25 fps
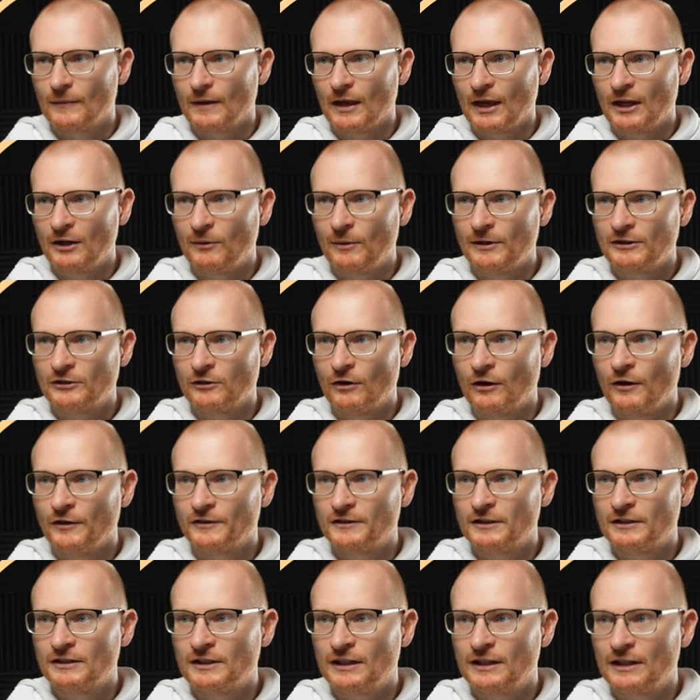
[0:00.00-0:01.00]
Anyway, so
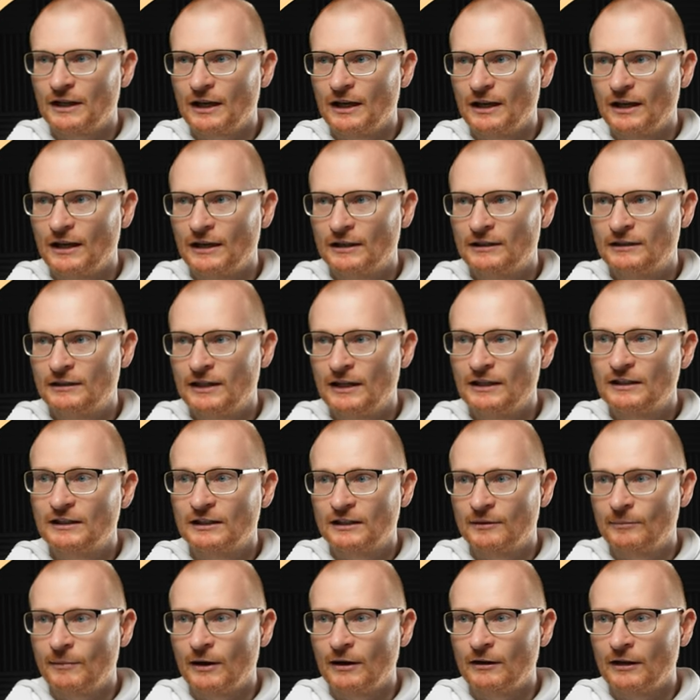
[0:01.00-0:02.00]
Austin did a decent
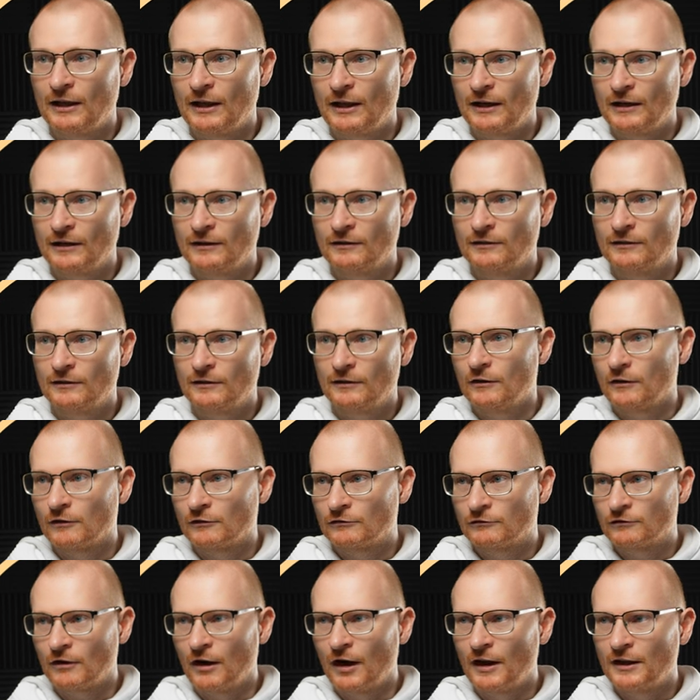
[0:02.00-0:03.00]
amount here,
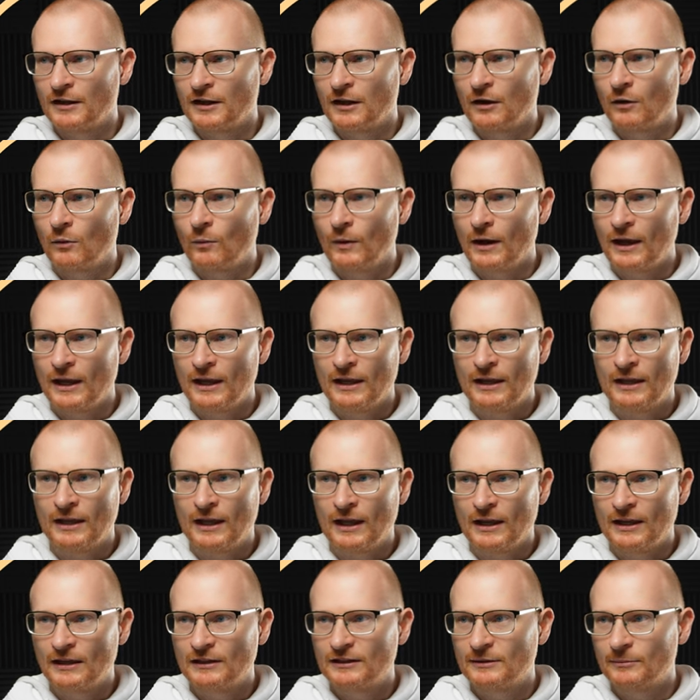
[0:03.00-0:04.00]
grinding away,
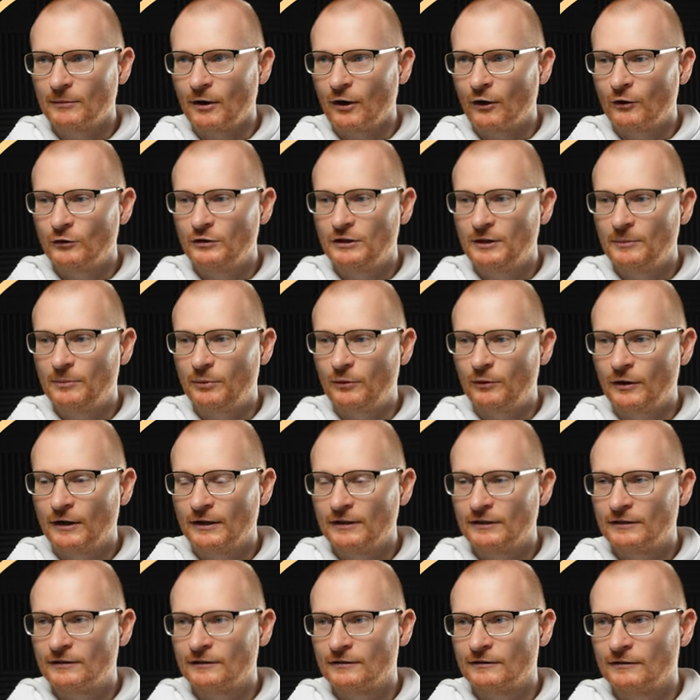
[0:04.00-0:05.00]
getting some OG
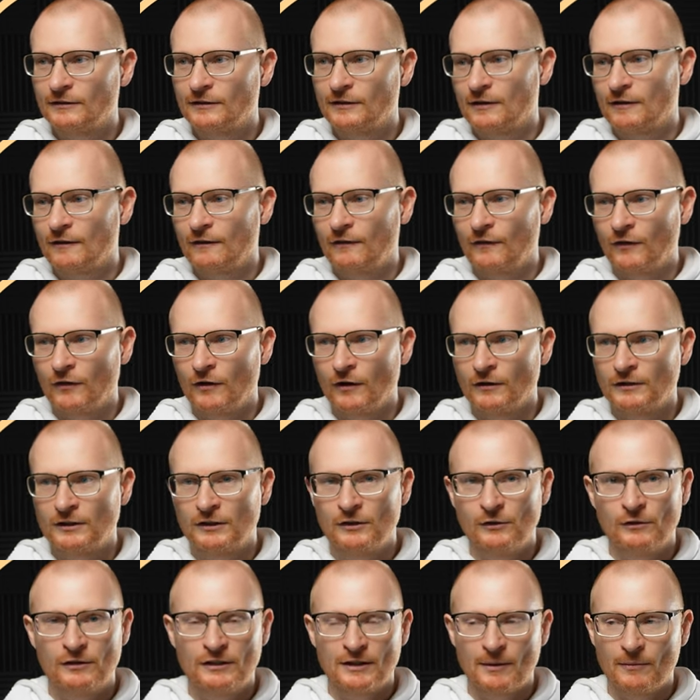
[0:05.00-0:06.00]
points. Forgot to
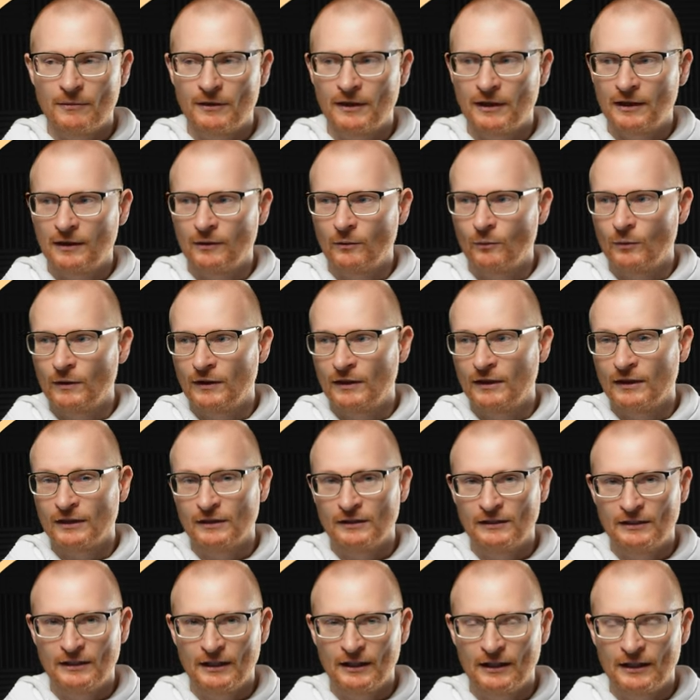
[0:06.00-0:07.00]
do something with
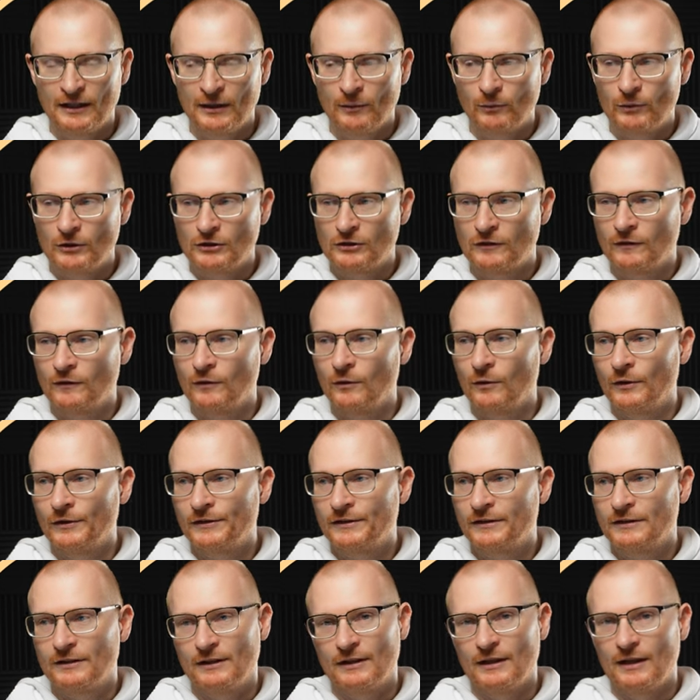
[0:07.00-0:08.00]
Zeely, which of
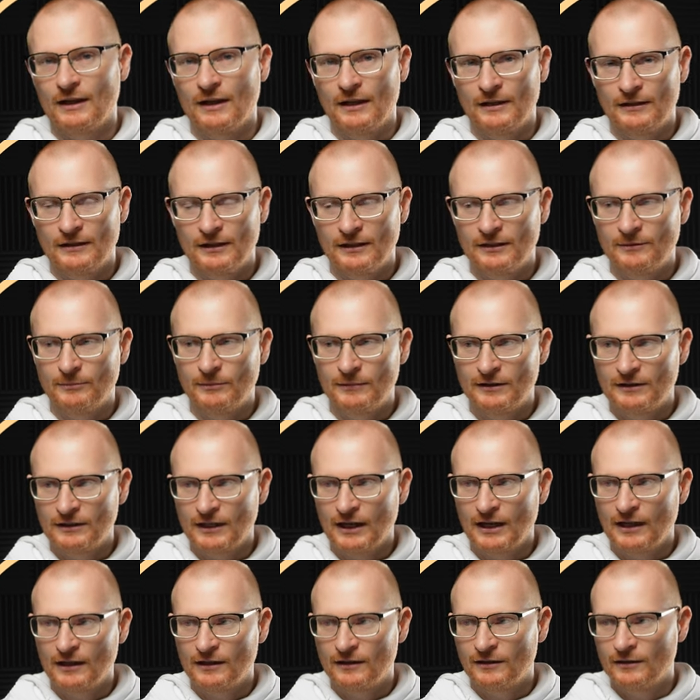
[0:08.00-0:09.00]
course is his
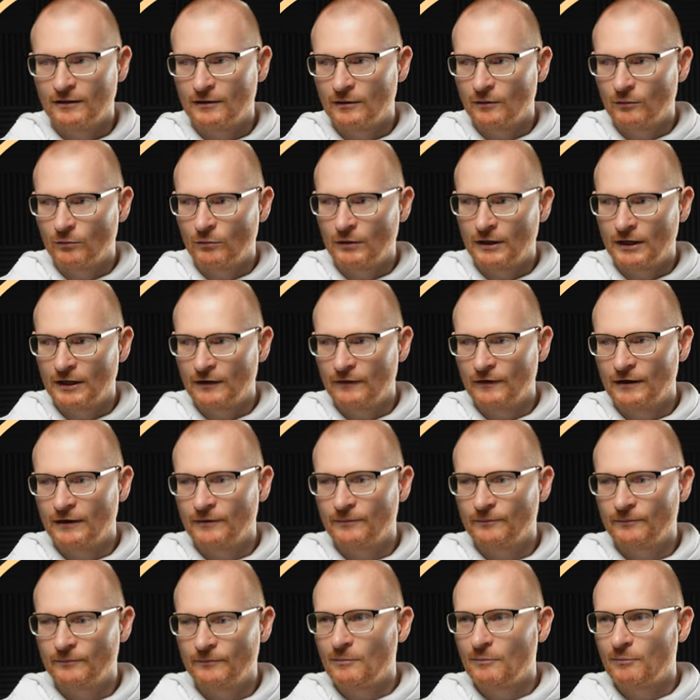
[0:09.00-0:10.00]
mistake, whatever.
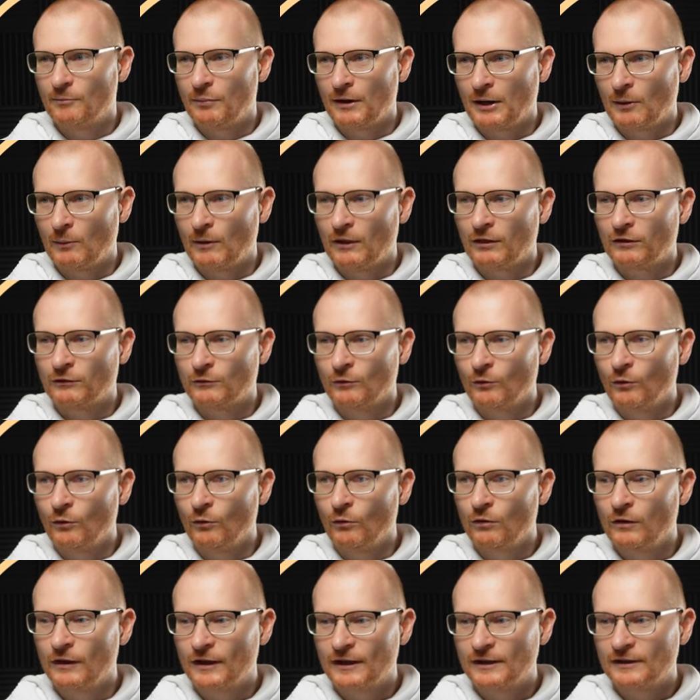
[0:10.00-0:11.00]
But he went through
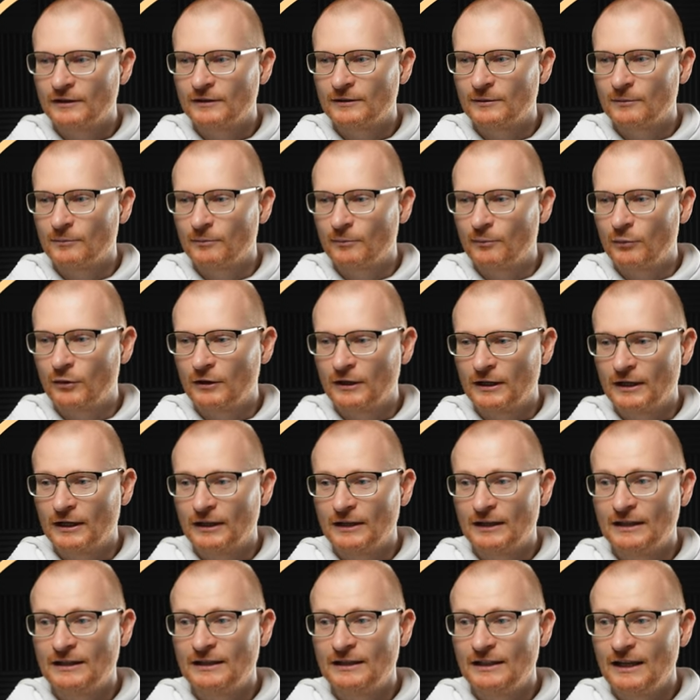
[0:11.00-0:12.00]
all this, putting in
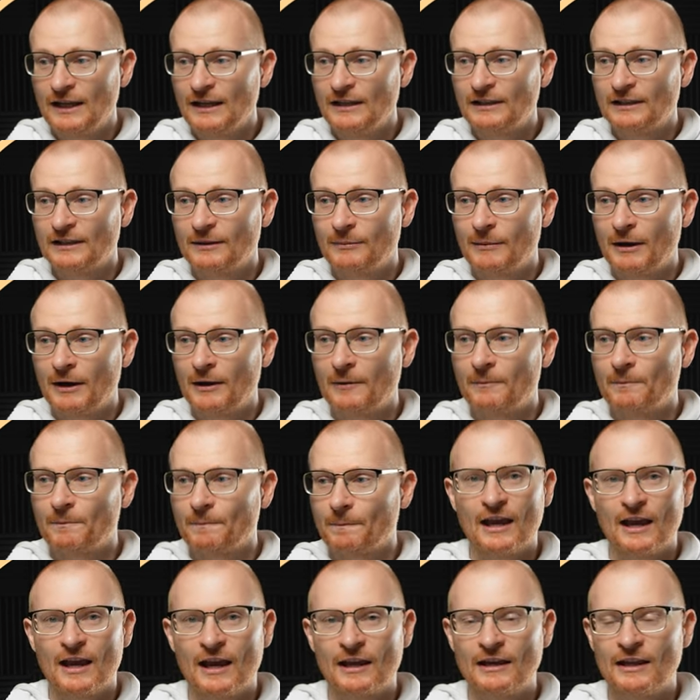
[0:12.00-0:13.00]
a decent amount,
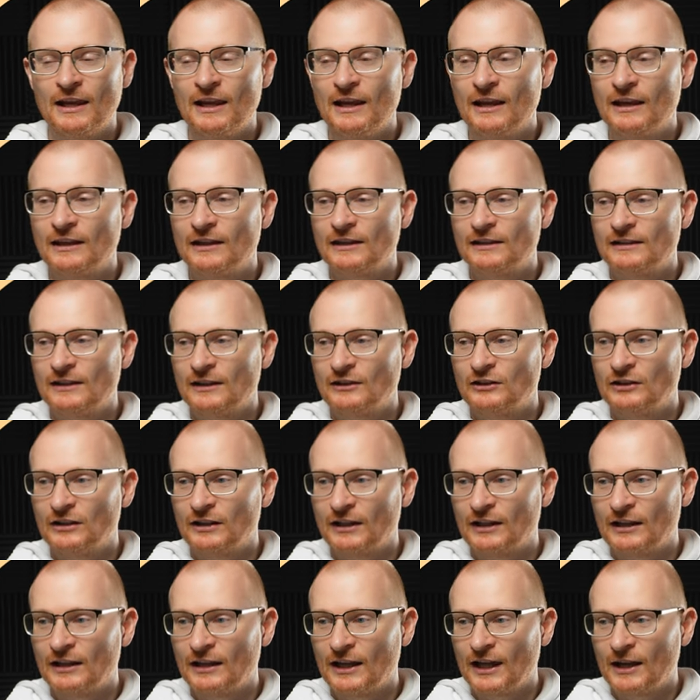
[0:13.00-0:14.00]
and he can essentially
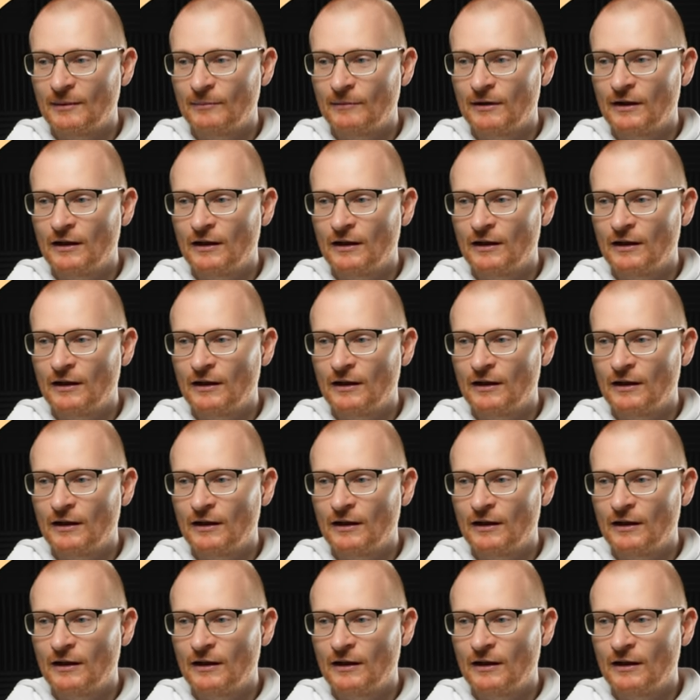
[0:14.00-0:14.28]
claim